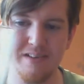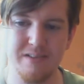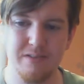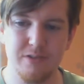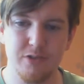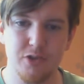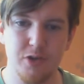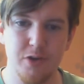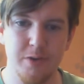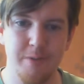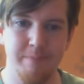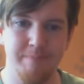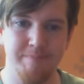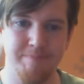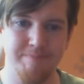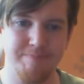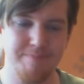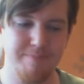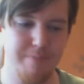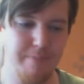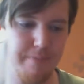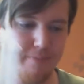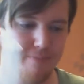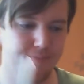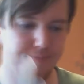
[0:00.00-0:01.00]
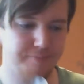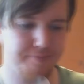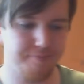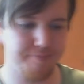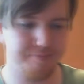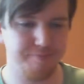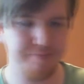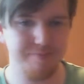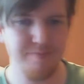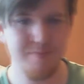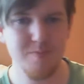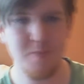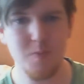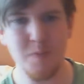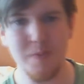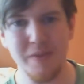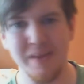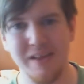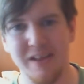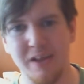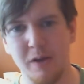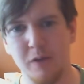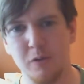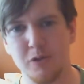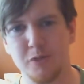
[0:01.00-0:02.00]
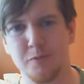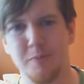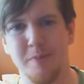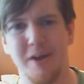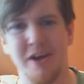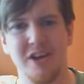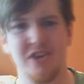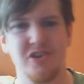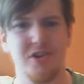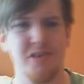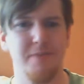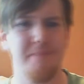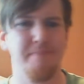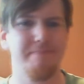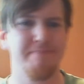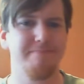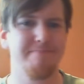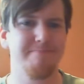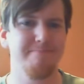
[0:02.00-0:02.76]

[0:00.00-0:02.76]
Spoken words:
So that was Bashah,